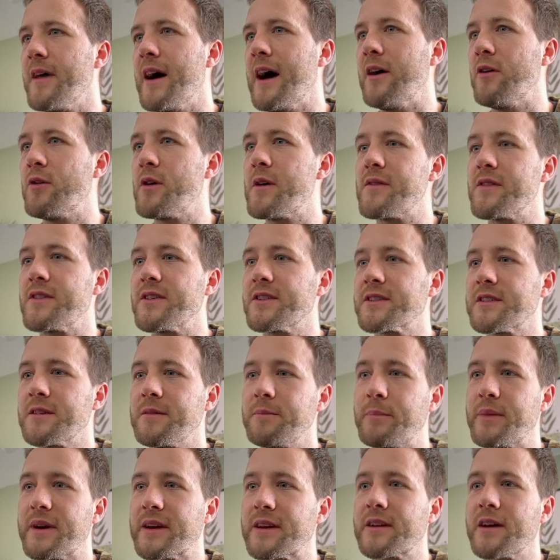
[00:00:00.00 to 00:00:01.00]
or even just a
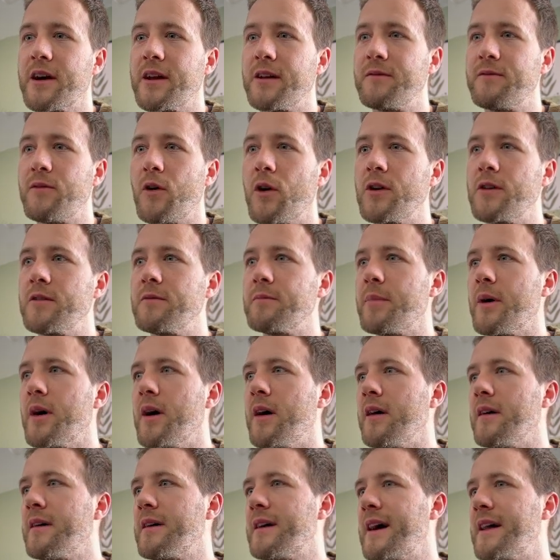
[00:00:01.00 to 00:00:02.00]
big kind of volume
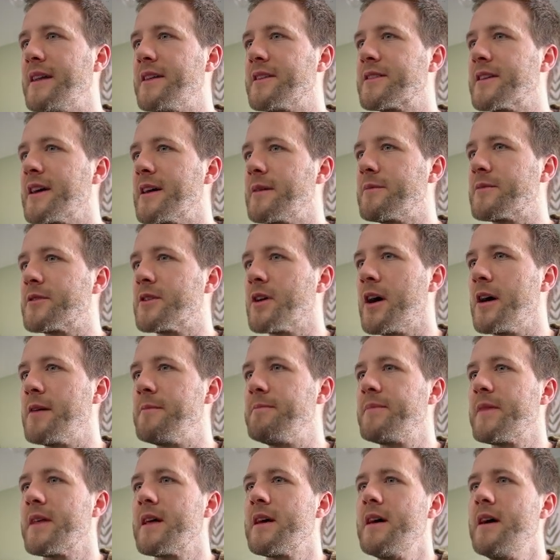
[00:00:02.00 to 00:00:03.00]
bar at the same
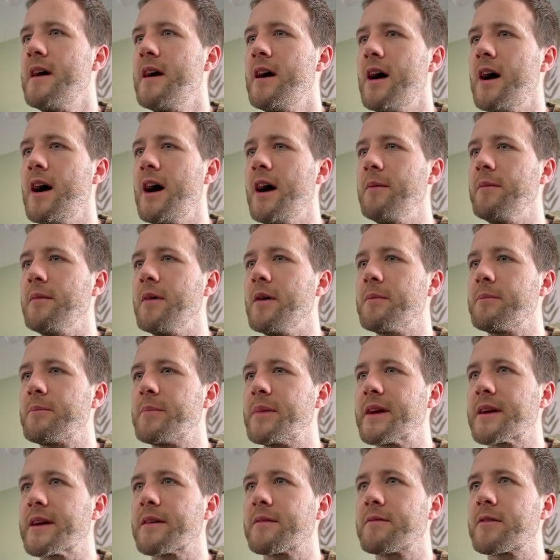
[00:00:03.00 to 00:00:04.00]
time.
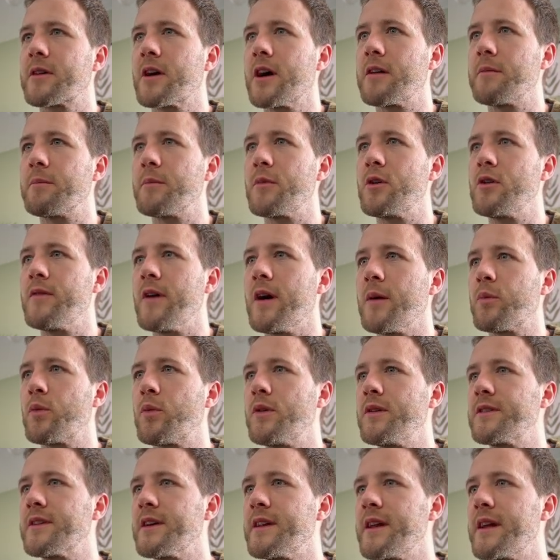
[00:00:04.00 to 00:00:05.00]
Big kind of move
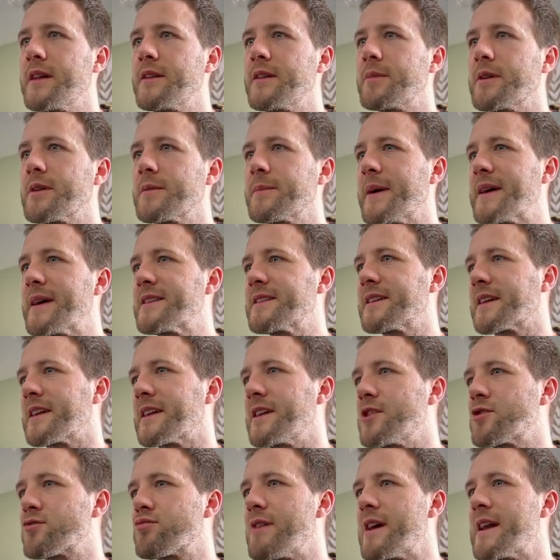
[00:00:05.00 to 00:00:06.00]
upwards and then
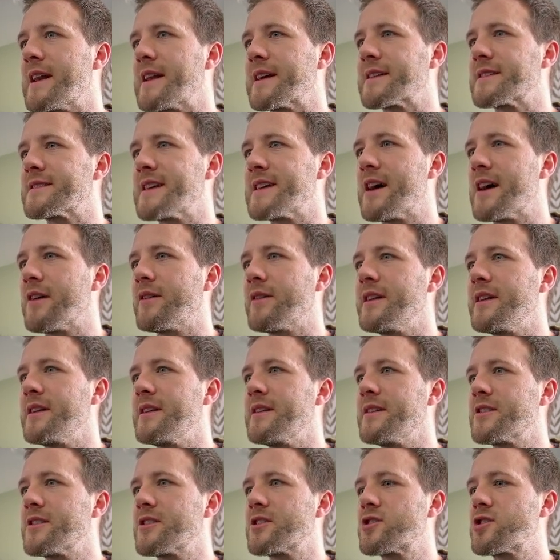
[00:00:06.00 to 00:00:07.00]
basically trailing down in
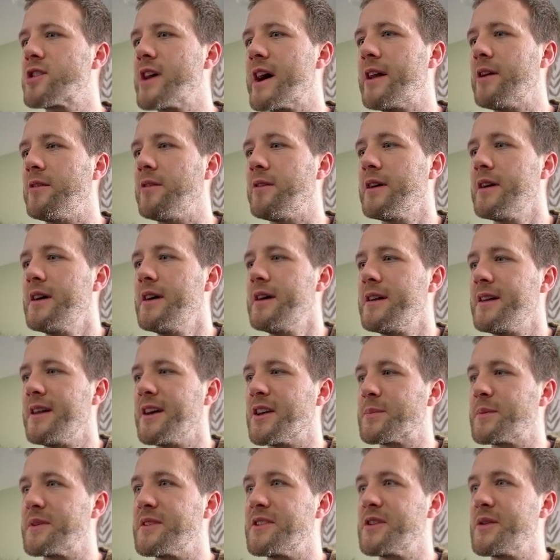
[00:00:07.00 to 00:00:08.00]
this channel.
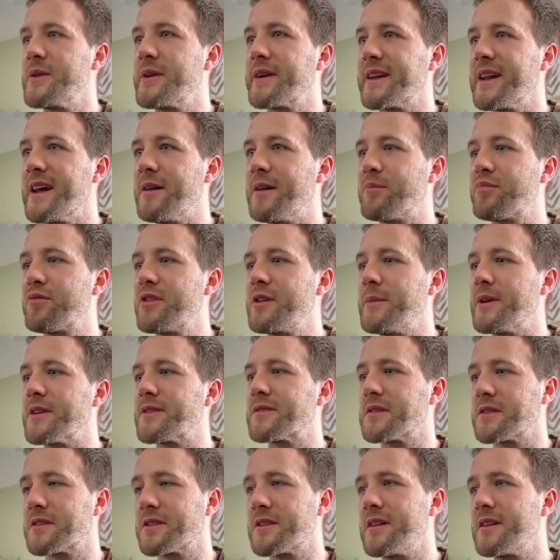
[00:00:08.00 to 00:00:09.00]
That's been doing that pretty much
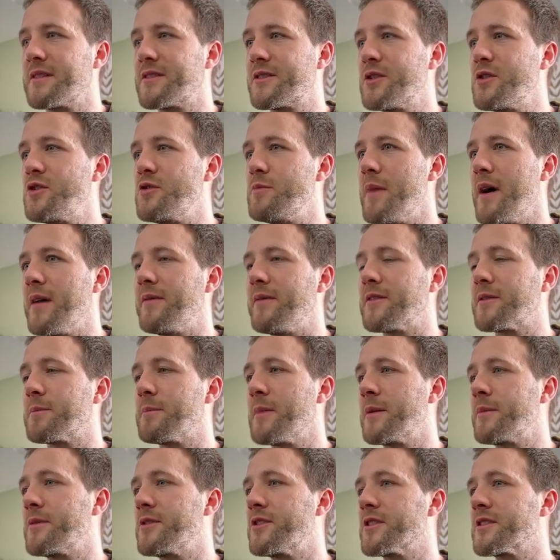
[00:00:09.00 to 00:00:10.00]
for 2 months,
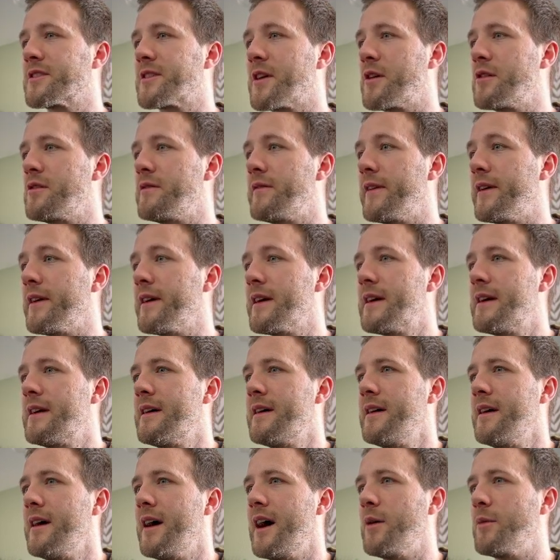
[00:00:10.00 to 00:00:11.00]
maybe just over,
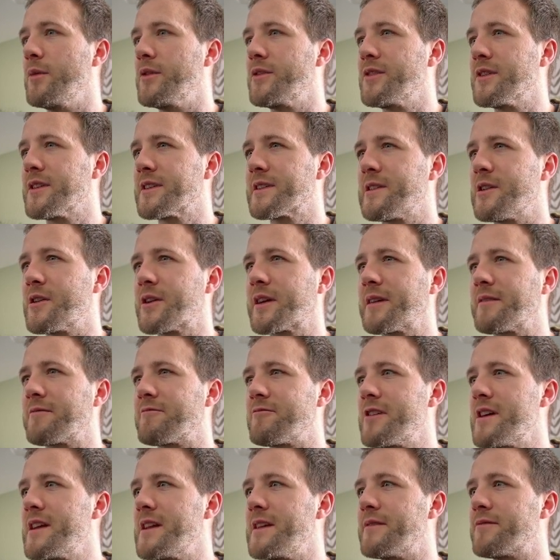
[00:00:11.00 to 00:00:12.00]
and we're just looking
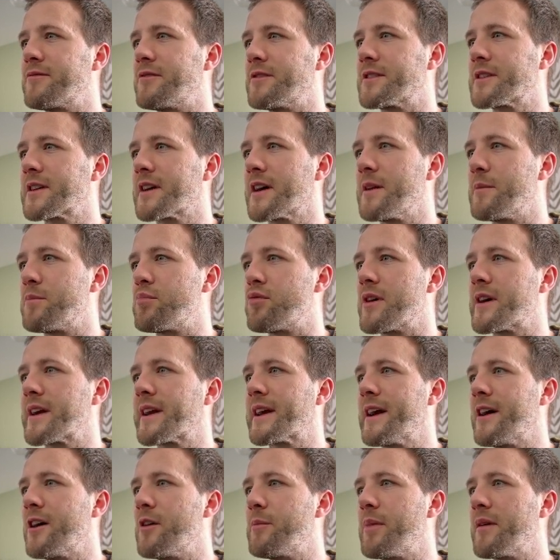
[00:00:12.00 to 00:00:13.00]
really for it to kind of
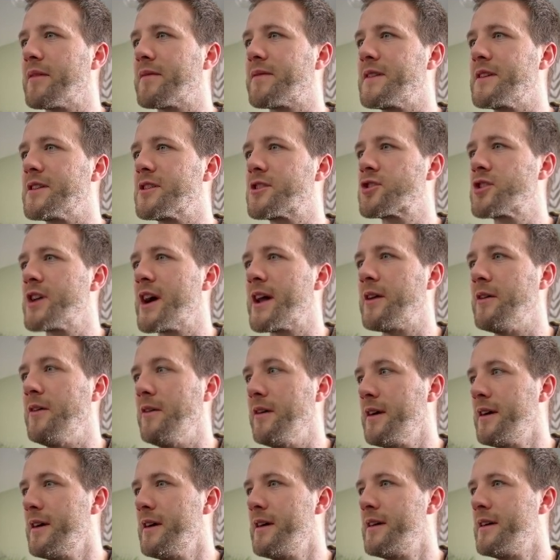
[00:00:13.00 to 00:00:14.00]
break out above this
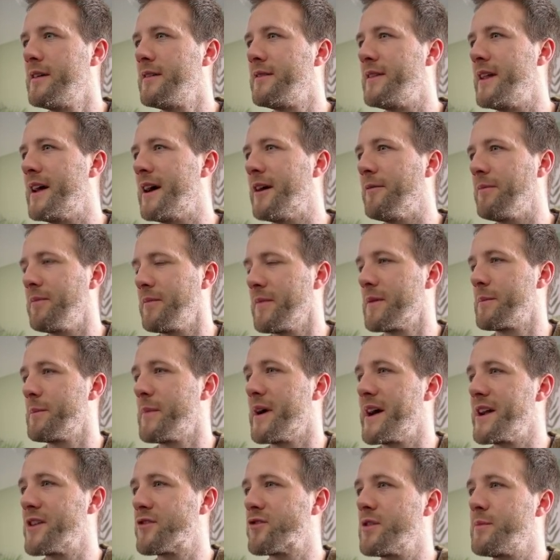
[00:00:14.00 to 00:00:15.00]
channel. Now
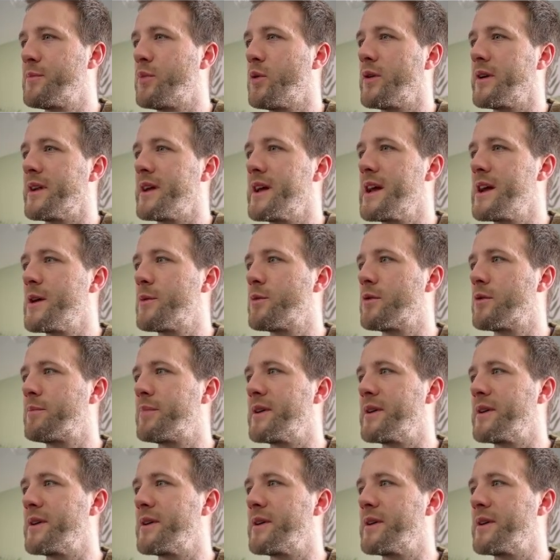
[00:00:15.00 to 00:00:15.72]
my entry point here would be